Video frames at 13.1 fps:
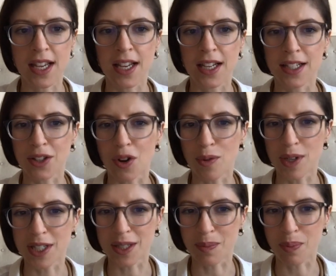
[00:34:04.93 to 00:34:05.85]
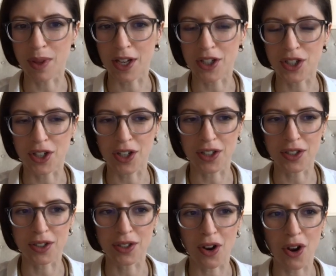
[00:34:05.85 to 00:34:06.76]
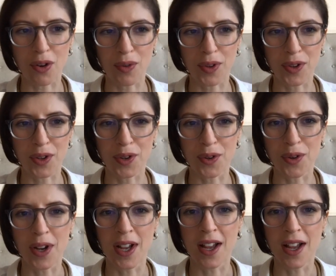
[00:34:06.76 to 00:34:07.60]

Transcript: It's always a pleasure to talk with you.